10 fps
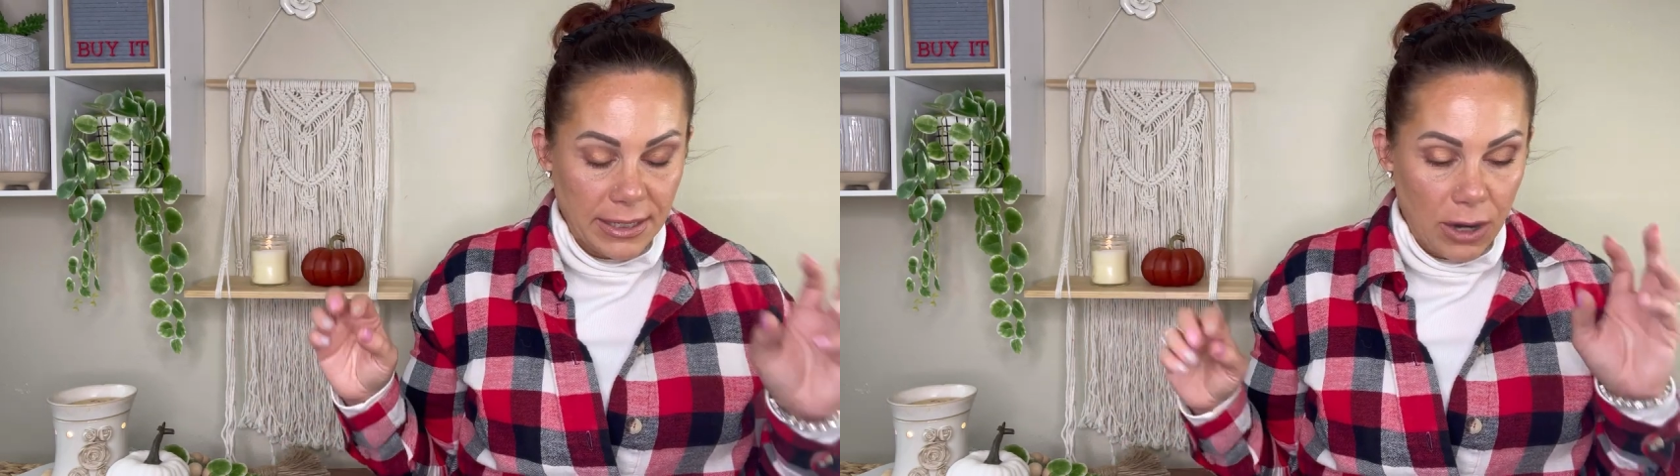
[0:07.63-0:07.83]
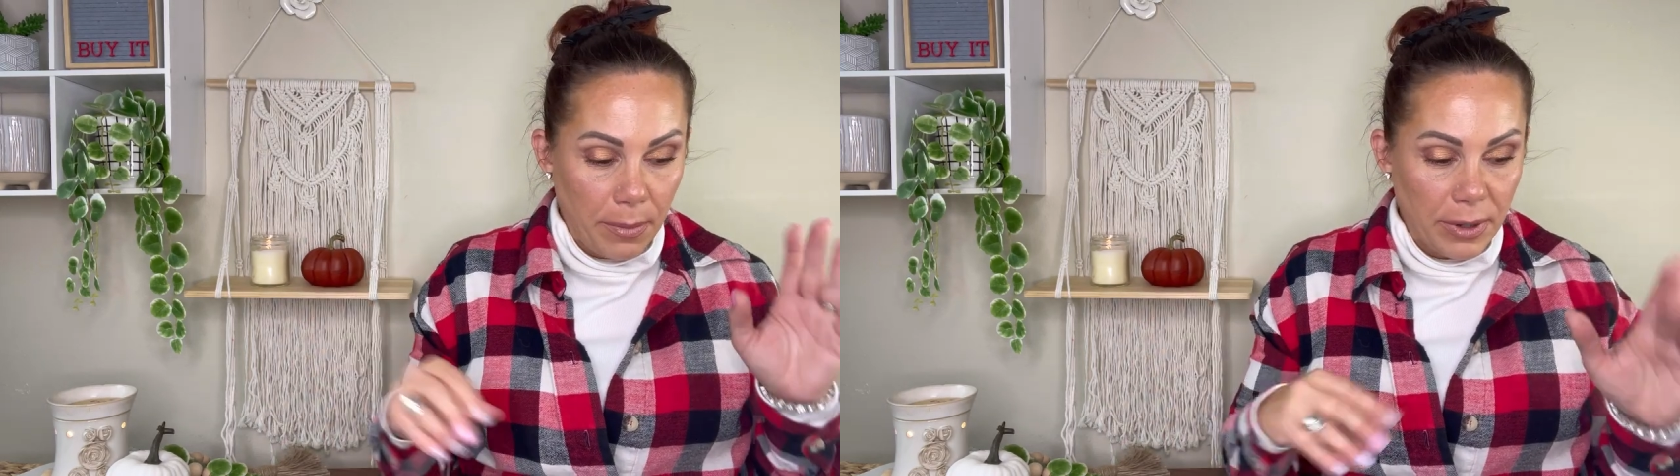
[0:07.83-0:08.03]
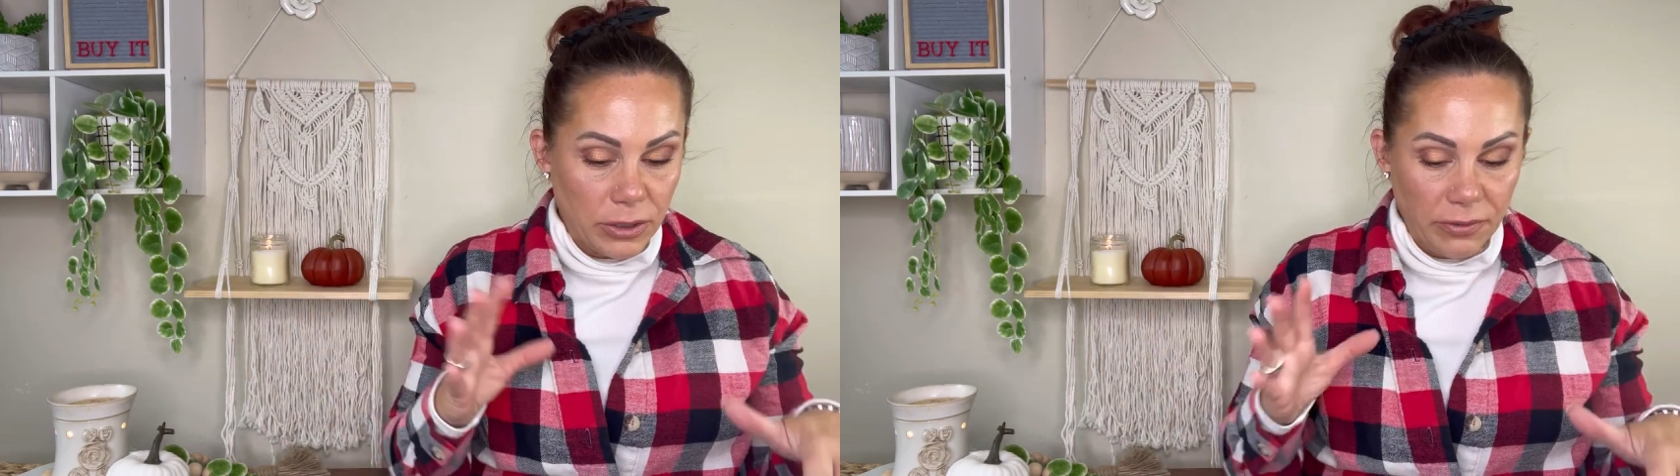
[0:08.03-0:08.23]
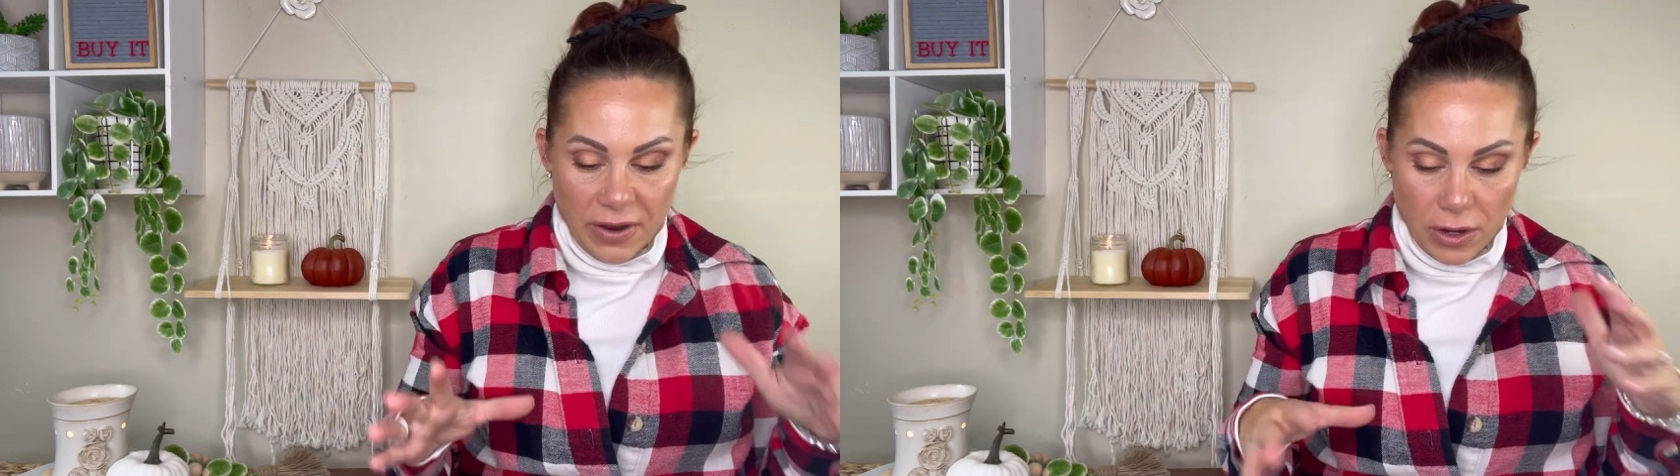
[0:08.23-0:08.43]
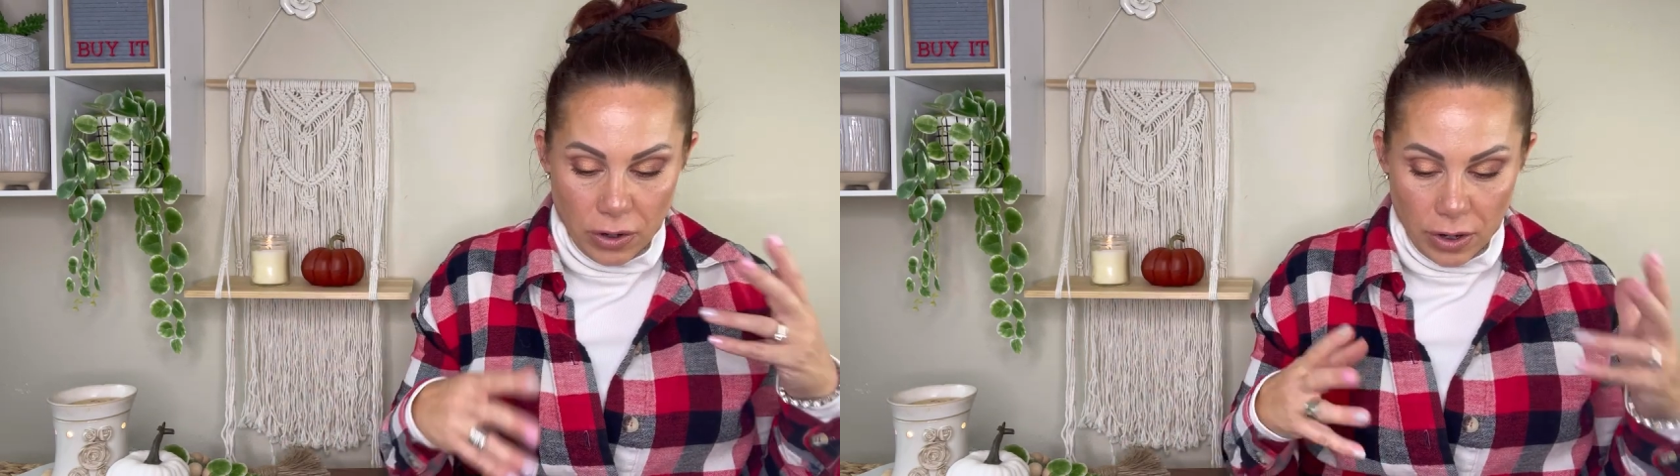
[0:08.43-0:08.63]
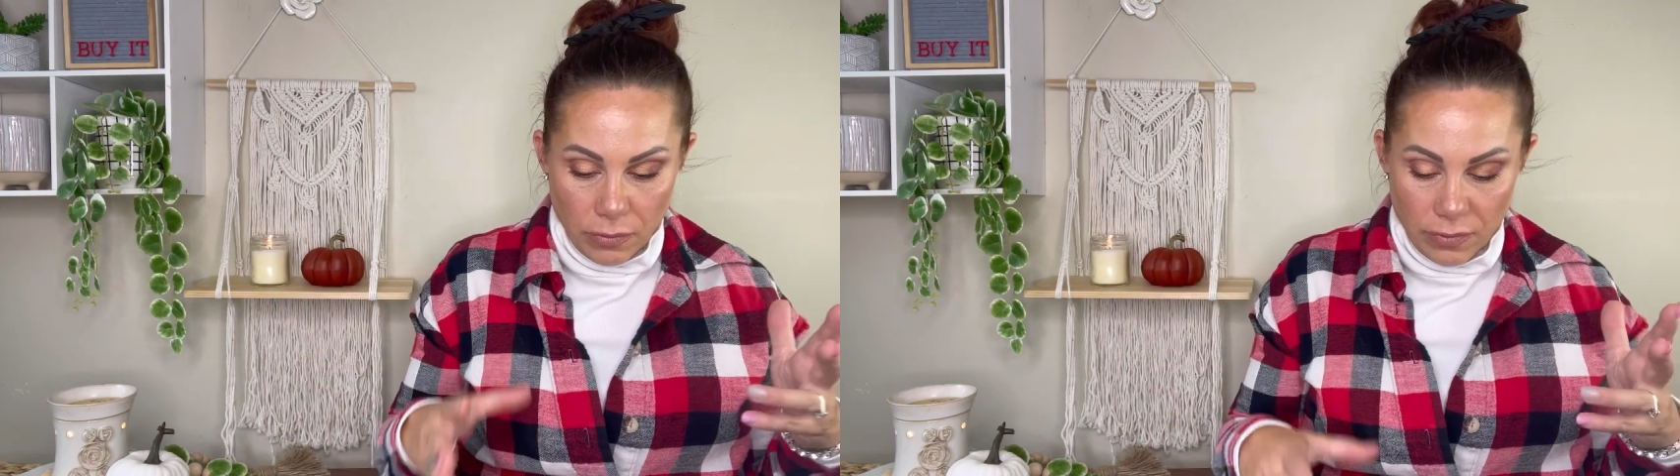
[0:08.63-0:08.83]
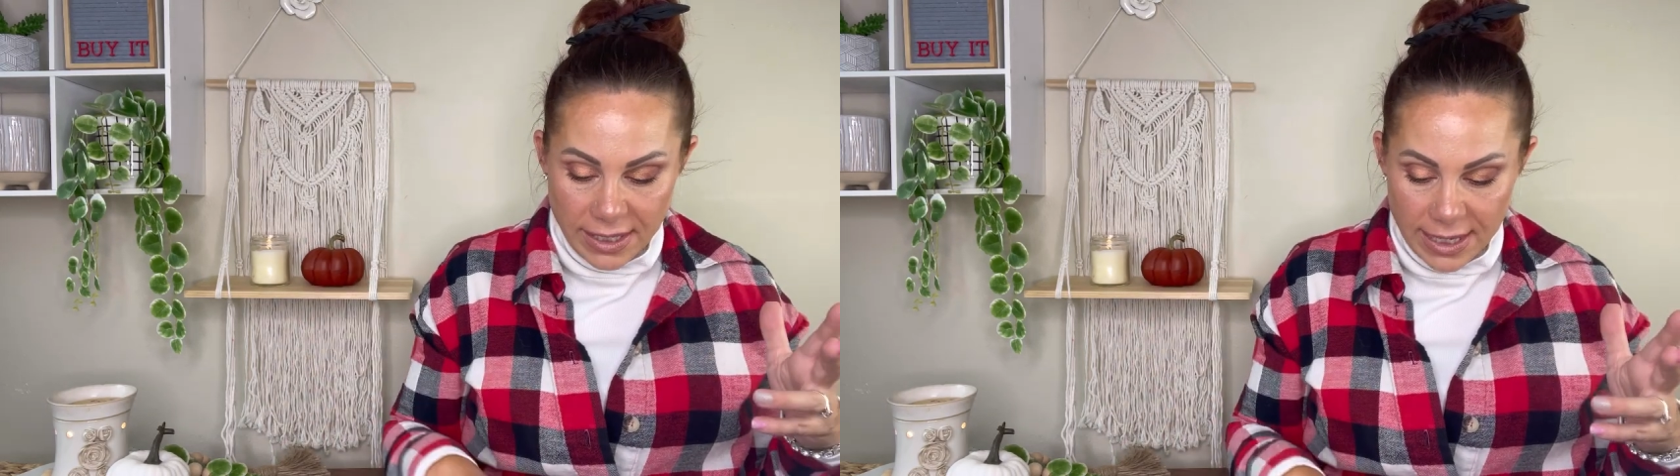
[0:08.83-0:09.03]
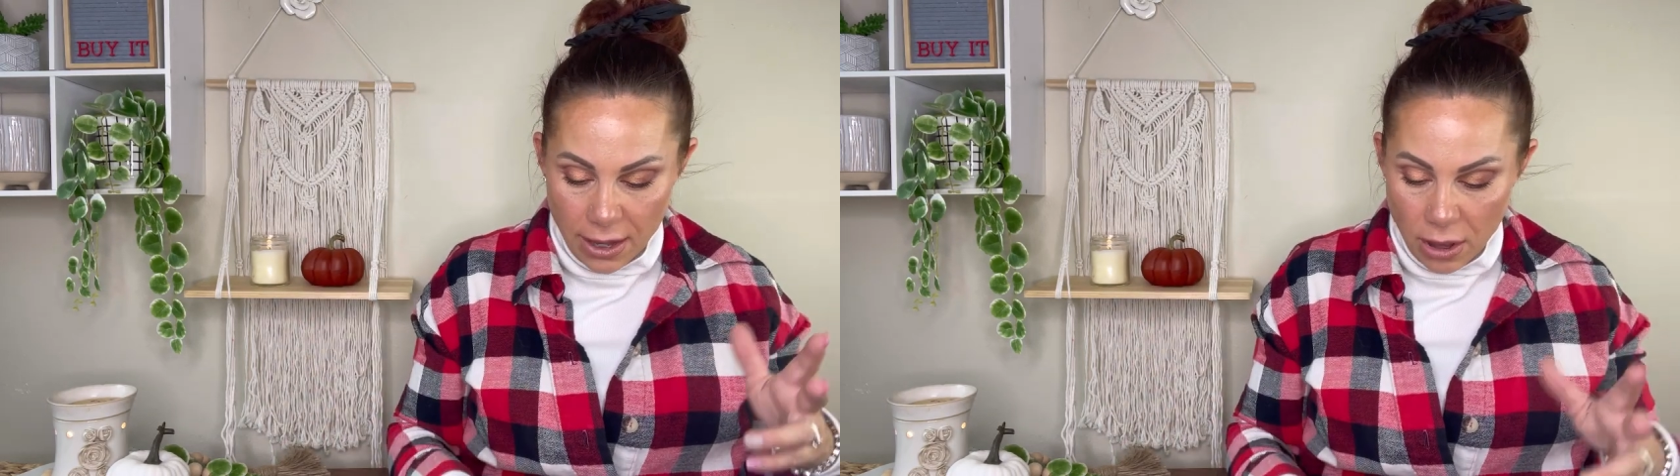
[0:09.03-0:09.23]
Now I'm going to do vendor and
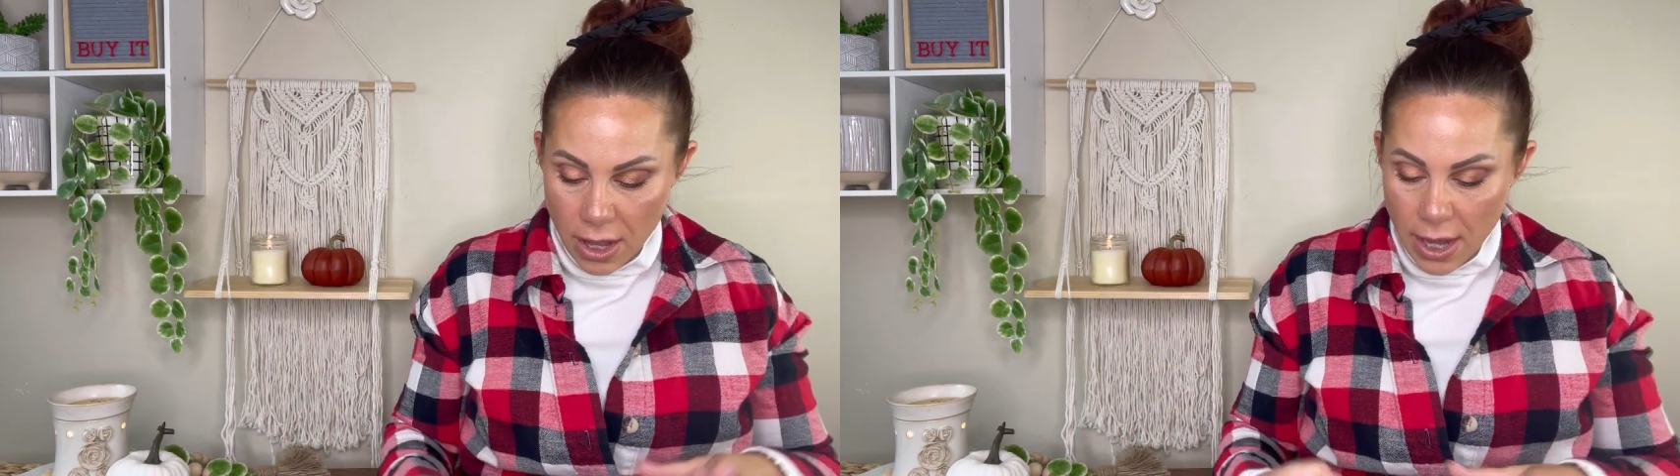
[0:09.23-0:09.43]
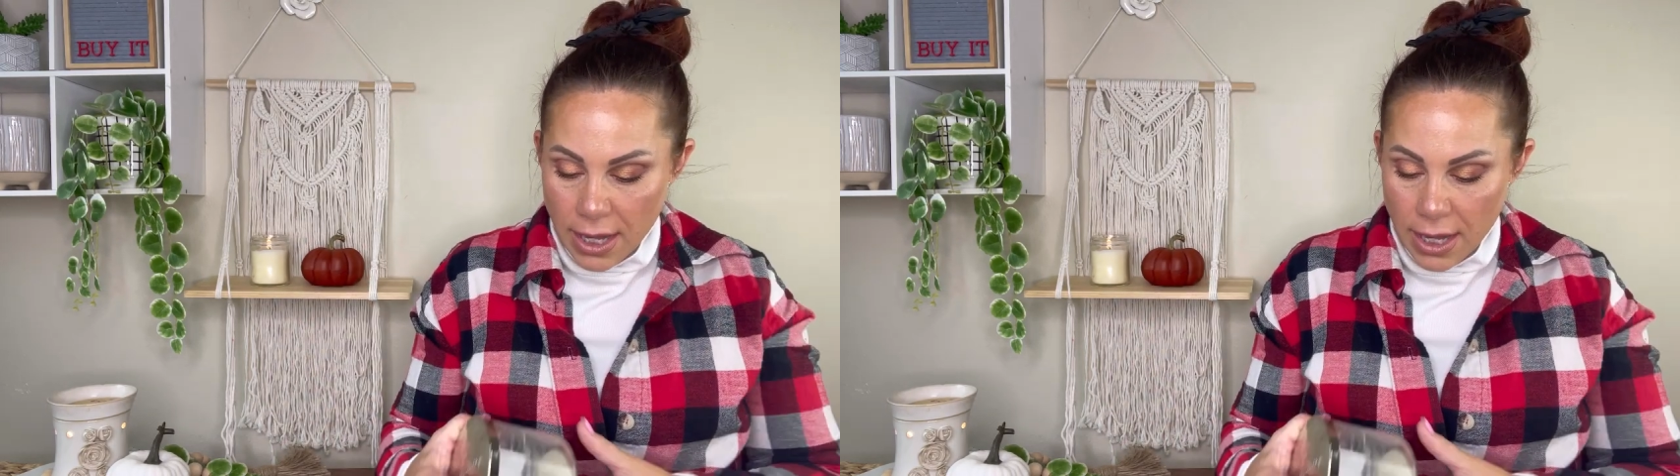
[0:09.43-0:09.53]
retail.